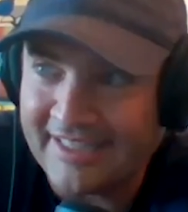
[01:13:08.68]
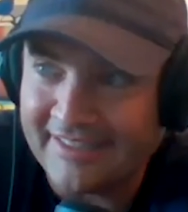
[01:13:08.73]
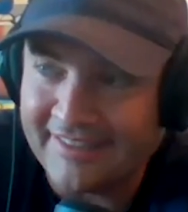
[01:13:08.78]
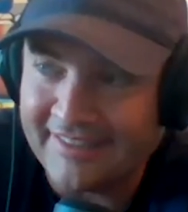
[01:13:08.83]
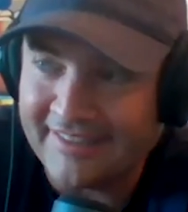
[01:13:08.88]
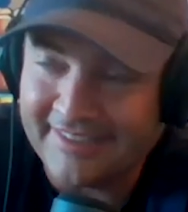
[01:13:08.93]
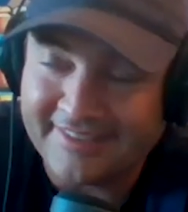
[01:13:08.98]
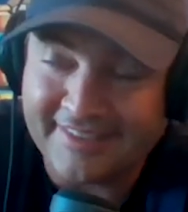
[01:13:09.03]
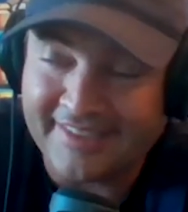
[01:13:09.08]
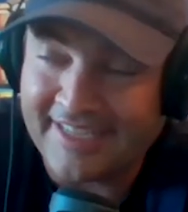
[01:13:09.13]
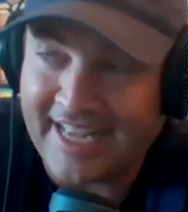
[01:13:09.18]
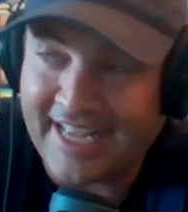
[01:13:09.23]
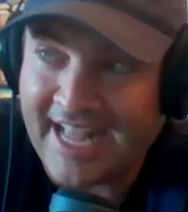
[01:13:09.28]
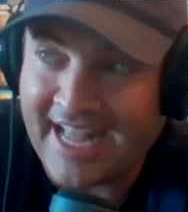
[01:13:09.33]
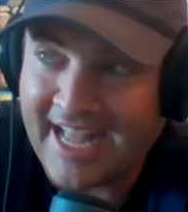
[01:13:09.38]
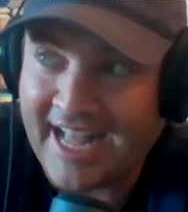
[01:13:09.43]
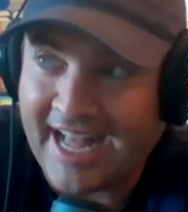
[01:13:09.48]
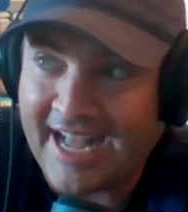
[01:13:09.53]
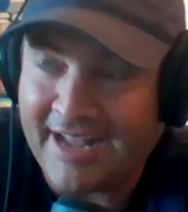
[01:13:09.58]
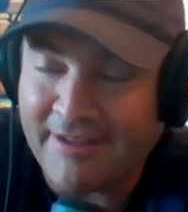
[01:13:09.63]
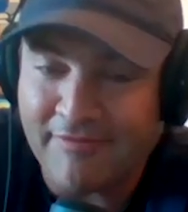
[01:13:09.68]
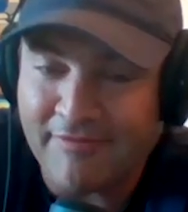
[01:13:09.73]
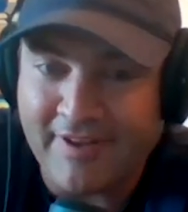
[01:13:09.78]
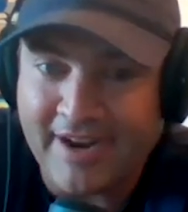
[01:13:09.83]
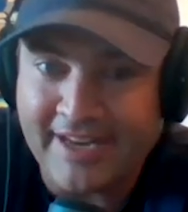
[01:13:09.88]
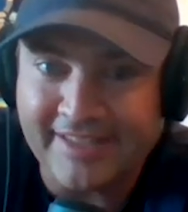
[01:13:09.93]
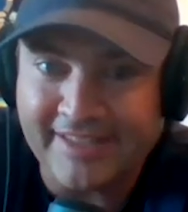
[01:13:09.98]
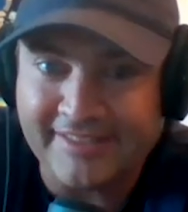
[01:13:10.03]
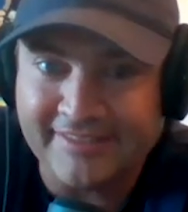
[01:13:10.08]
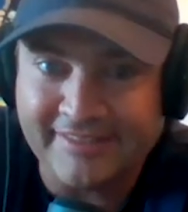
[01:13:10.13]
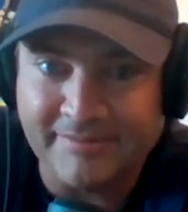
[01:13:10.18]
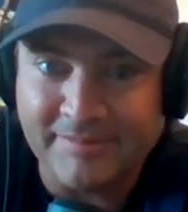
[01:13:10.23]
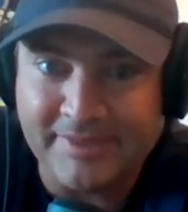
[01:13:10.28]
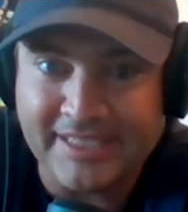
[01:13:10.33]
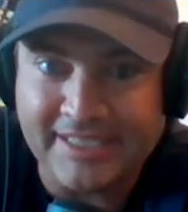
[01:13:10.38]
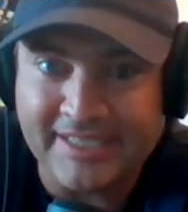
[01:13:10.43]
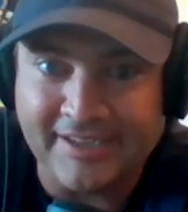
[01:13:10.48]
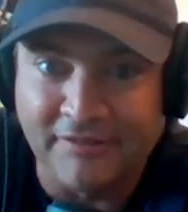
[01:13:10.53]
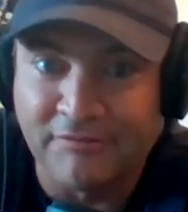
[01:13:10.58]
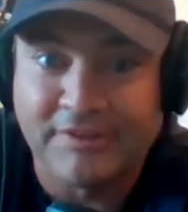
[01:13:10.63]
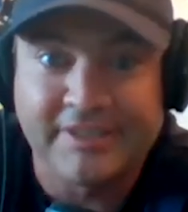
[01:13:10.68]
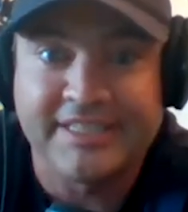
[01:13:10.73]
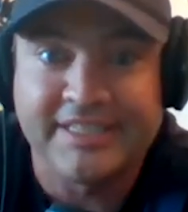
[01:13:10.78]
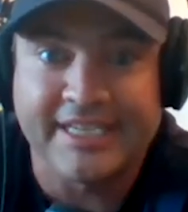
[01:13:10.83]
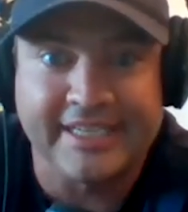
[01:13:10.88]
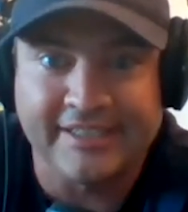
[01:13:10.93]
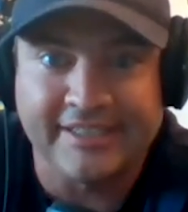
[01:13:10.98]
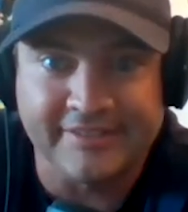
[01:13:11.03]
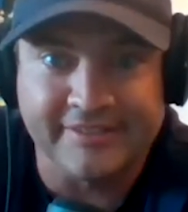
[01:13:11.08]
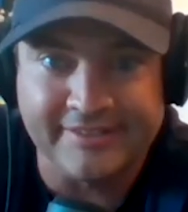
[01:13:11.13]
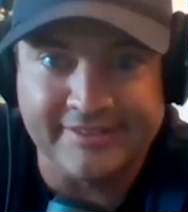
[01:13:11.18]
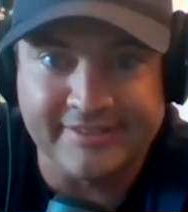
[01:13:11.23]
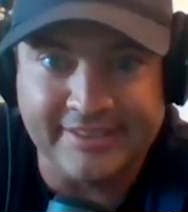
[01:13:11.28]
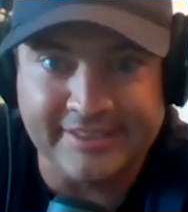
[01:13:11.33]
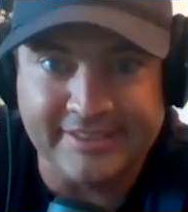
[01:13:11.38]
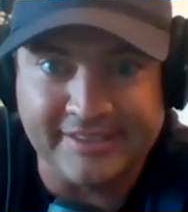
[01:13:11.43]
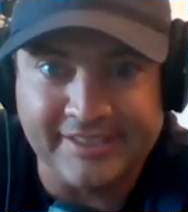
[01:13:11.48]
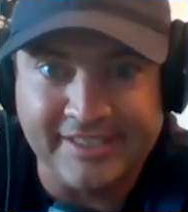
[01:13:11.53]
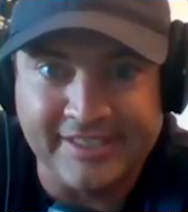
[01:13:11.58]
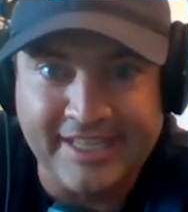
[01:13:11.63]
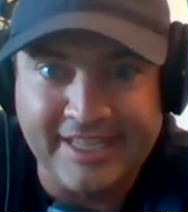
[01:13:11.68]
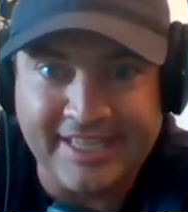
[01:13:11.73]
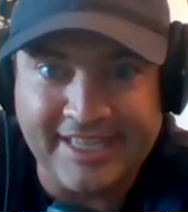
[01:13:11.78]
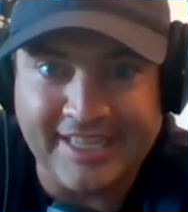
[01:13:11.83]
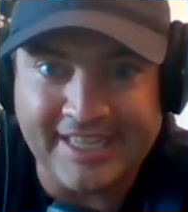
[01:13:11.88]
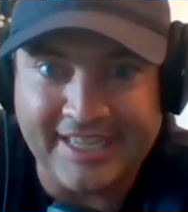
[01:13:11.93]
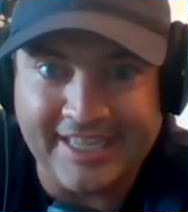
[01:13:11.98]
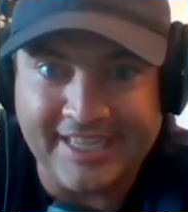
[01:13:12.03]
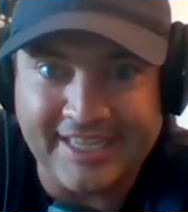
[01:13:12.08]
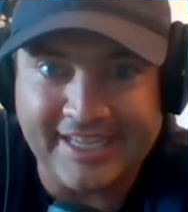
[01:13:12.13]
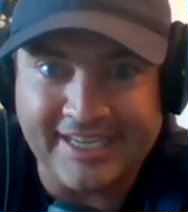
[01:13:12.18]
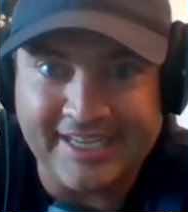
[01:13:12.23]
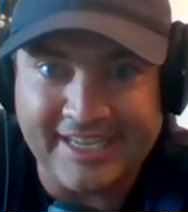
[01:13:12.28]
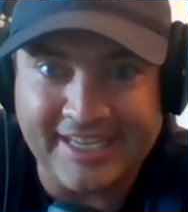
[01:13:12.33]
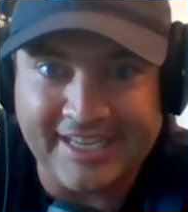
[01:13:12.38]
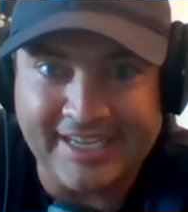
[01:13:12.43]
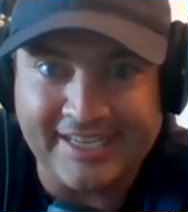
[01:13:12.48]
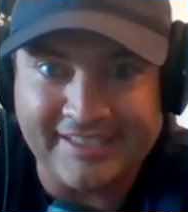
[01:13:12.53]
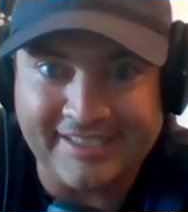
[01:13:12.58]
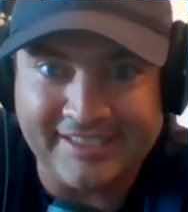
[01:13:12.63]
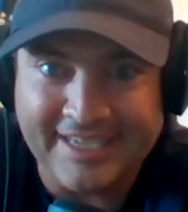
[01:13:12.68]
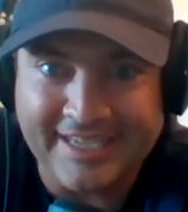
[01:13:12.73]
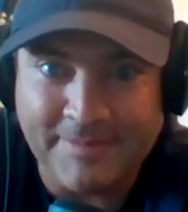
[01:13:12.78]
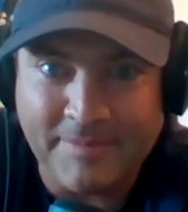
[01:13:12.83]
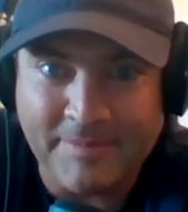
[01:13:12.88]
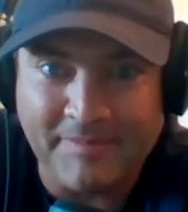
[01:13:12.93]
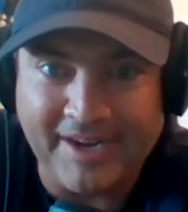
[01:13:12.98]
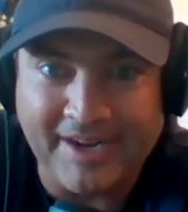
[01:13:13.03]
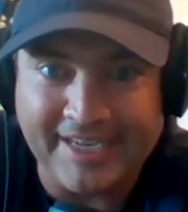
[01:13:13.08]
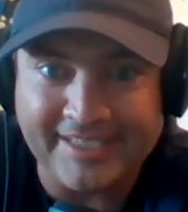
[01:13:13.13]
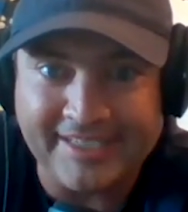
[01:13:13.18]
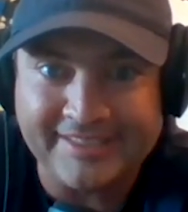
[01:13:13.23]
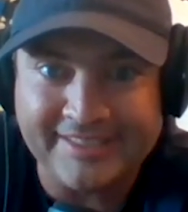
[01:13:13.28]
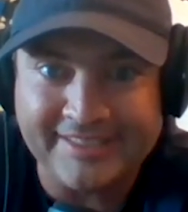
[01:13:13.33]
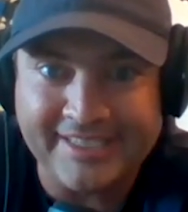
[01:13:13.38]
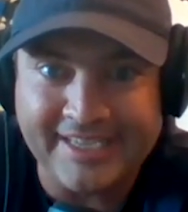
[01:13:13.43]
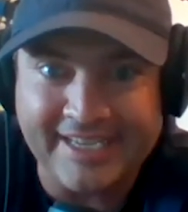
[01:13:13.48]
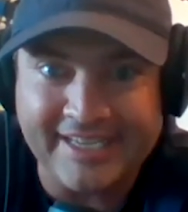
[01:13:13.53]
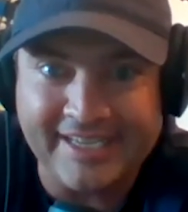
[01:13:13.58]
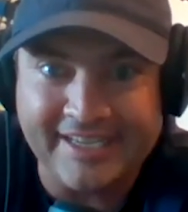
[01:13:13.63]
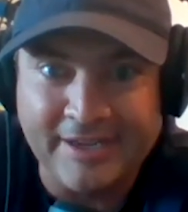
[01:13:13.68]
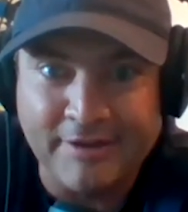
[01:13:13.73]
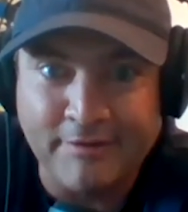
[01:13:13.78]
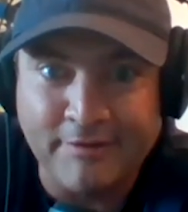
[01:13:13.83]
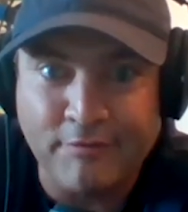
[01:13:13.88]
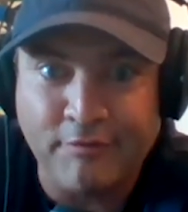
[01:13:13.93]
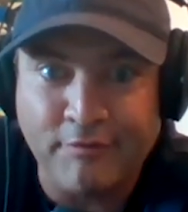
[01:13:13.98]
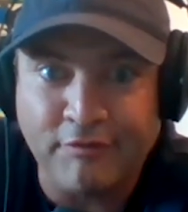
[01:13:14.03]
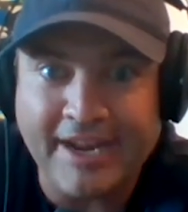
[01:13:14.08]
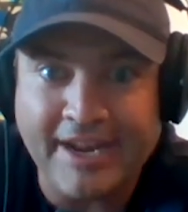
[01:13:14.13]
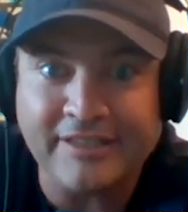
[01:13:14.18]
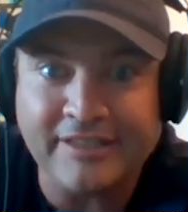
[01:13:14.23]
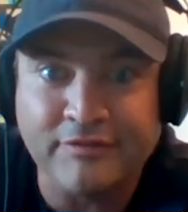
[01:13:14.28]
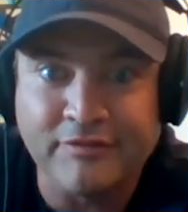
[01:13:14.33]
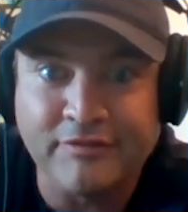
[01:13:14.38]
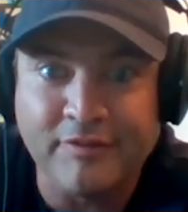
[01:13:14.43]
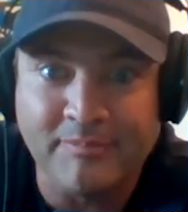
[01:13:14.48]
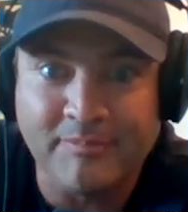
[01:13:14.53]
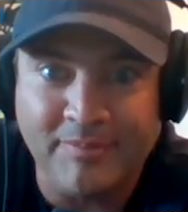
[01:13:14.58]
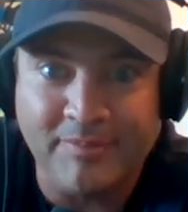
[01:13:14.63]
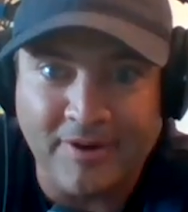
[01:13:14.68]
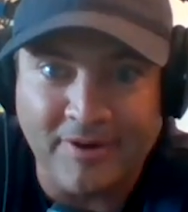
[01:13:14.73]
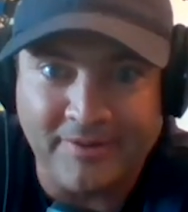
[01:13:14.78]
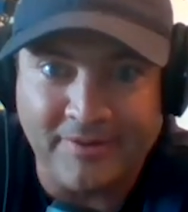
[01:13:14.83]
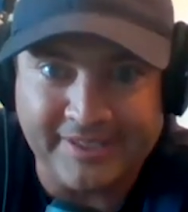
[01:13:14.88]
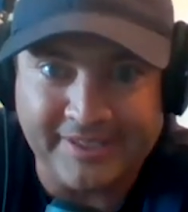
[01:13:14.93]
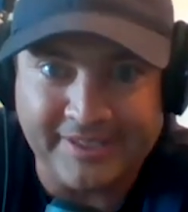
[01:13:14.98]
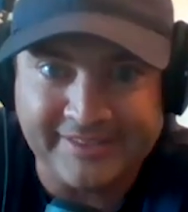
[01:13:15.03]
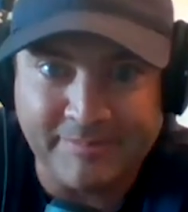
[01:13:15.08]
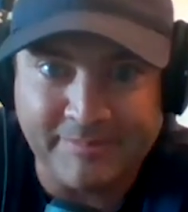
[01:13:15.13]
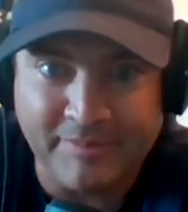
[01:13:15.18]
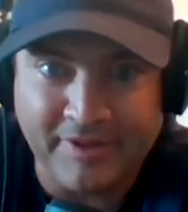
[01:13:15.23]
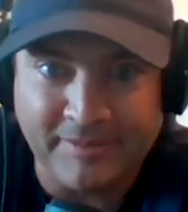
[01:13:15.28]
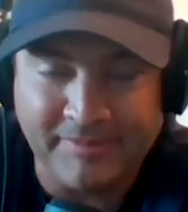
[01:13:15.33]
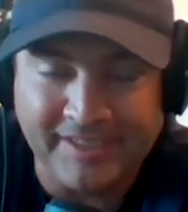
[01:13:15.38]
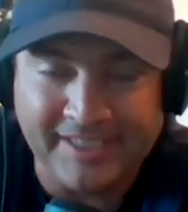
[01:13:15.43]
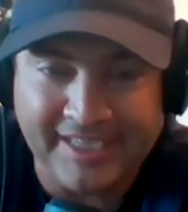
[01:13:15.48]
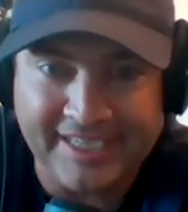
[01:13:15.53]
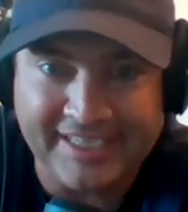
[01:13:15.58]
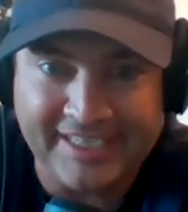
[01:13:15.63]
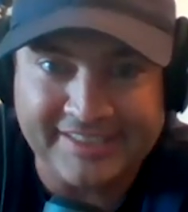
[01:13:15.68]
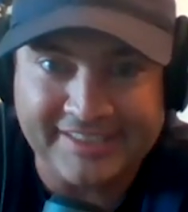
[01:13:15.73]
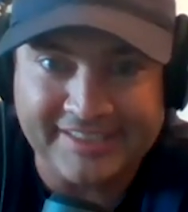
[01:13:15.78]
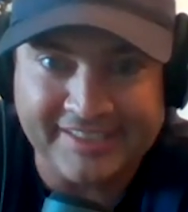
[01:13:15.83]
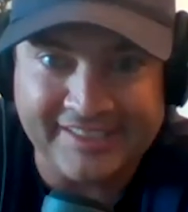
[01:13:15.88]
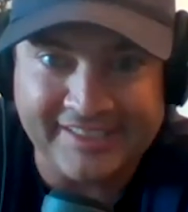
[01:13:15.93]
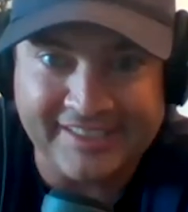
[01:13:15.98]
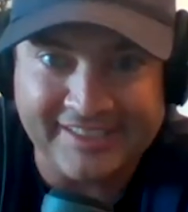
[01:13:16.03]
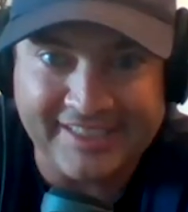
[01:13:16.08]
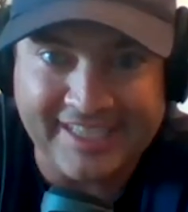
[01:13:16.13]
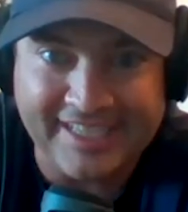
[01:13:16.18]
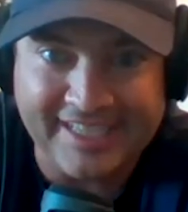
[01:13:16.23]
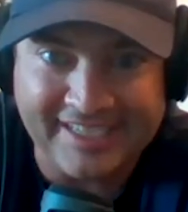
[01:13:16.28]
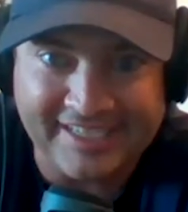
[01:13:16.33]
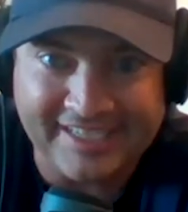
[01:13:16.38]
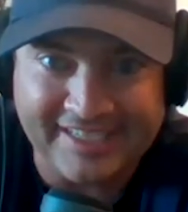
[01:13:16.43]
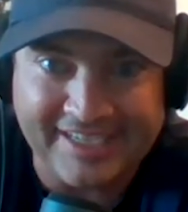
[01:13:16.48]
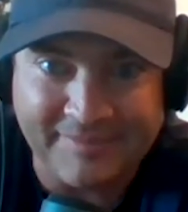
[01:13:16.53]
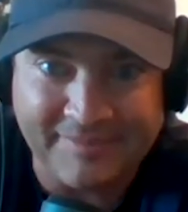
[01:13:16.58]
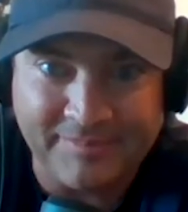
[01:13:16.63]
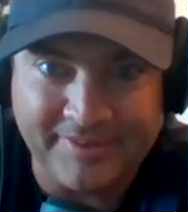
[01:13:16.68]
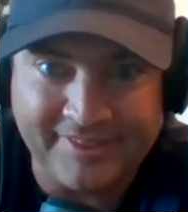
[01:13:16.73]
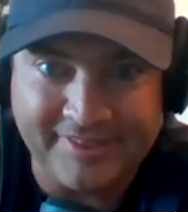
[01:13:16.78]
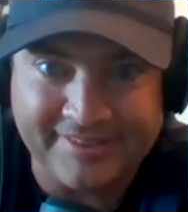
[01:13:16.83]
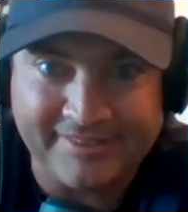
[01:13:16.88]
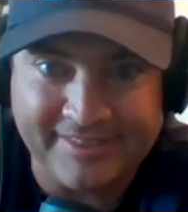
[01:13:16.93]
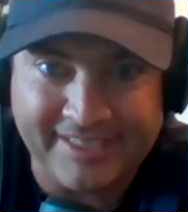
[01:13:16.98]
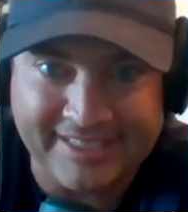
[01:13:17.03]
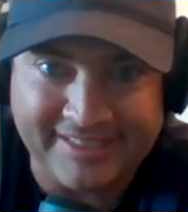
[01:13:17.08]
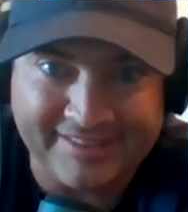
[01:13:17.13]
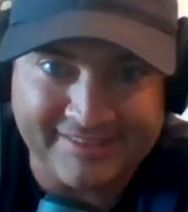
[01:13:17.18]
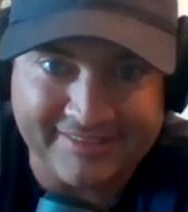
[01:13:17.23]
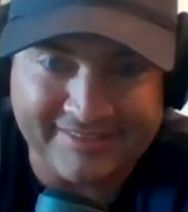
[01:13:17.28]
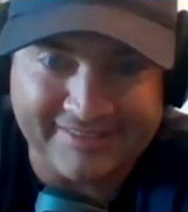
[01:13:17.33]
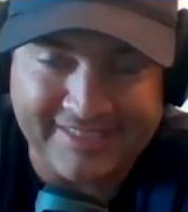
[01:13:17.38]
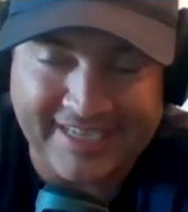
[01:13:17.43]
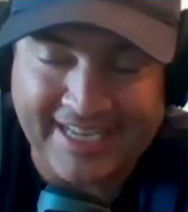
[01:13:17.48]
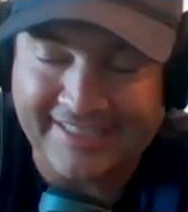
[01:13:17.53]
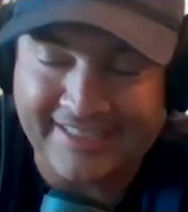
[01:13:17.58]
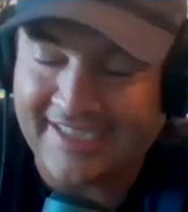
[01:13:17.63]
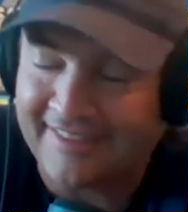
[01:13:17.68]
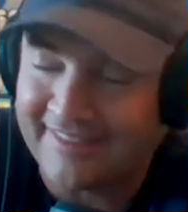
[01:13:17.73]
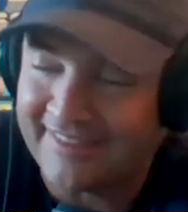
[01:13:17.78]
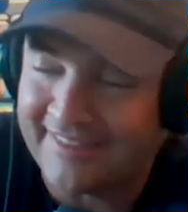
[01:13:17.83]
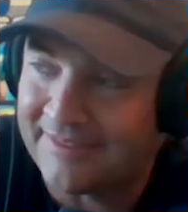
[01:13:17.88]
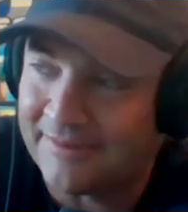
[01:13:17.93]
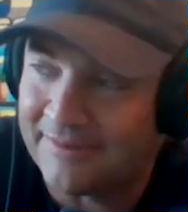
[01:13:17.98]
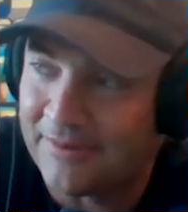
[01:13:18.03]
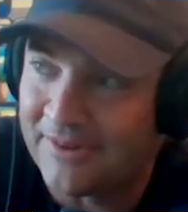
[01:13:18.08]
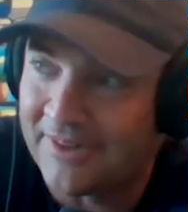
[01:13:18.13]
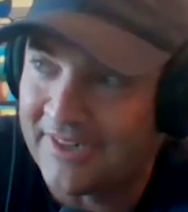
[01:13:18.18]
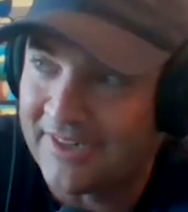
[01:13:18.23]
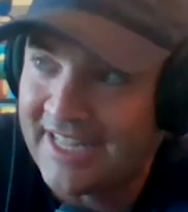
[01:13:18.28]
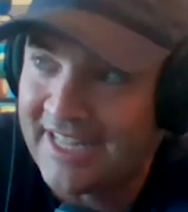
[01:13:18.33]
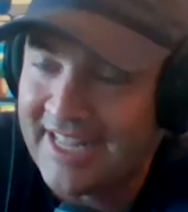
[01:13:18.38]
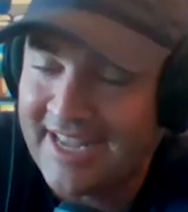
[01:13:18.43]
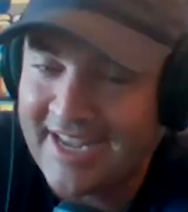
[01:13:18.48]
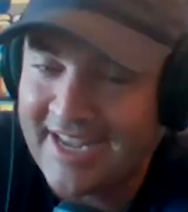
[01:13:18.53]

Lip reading: Listen, I find this to be a ridiculous decision. And keep in mind, I said France Football is the publication that hands out this award.